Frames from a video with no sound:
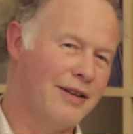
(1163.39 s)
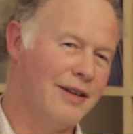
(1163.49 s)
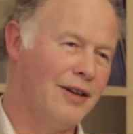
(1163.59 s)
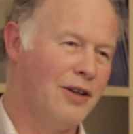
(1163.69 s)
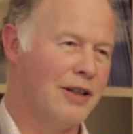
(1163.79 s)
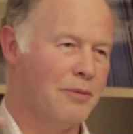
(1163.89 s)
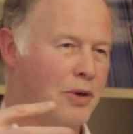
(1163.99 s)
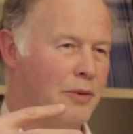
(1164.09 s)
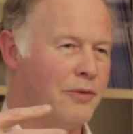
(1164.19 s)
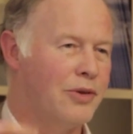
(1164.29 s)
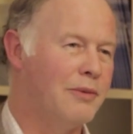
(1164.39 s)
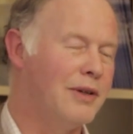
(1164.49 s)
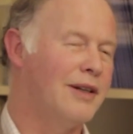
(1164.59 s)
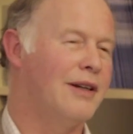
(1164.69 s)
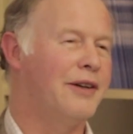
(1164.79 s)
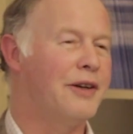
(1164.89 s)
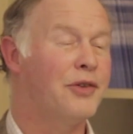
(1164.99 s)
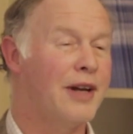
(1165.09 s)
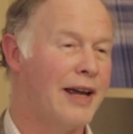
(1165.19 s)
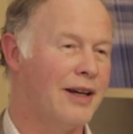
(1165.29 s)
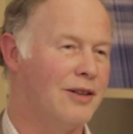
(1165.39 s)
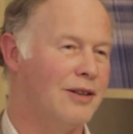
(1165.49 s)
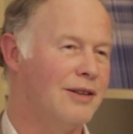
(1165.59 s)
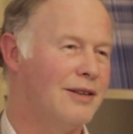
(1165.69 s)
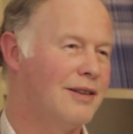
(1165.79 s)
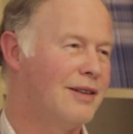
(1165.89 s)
you look at the problem from a different angle,